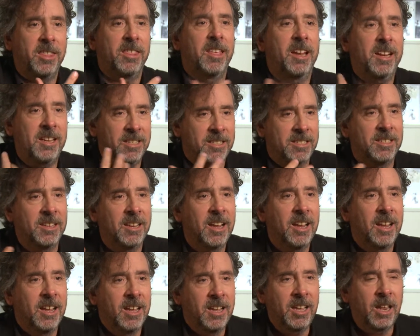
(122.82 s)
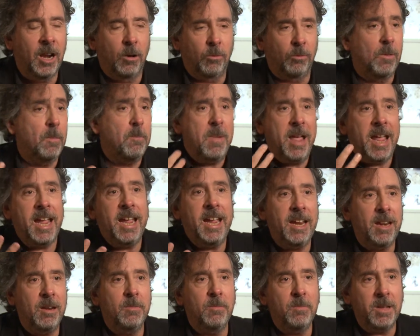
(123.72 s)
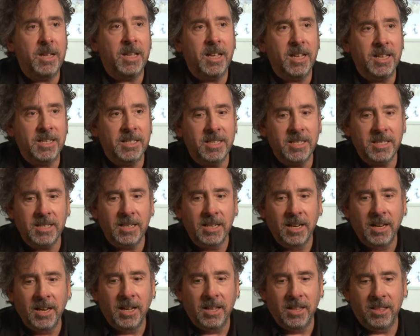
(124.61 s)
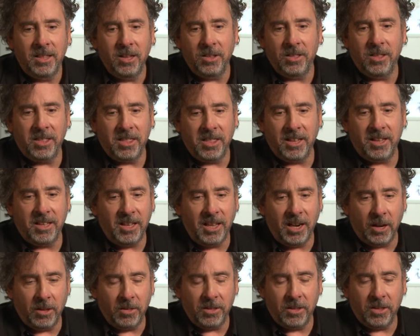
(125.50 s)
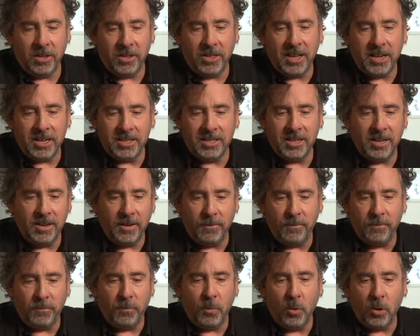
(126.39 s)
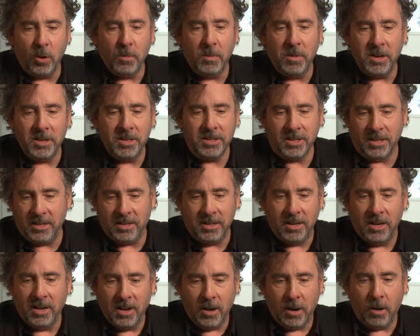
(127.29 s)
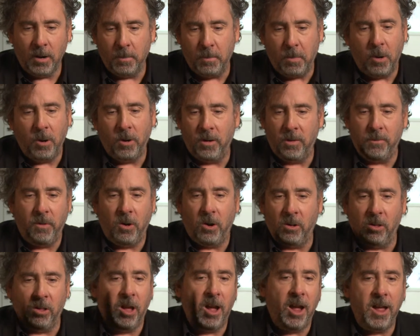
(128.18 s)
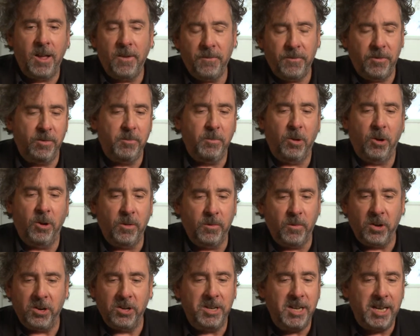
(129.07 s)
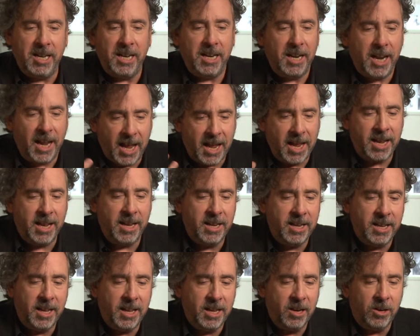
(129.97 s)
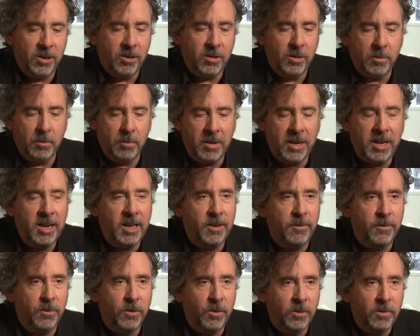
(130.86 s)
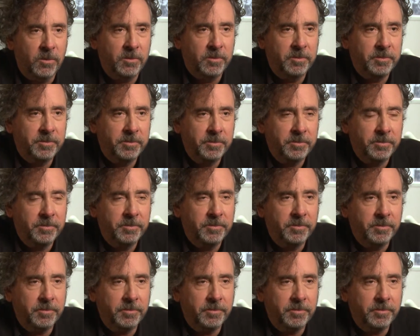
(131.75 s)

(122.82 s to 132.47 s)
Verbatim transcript: things, you know, remain because they're the th- you know they're the things that inform us and are part of our life and part of our DNA and, are meaningful. I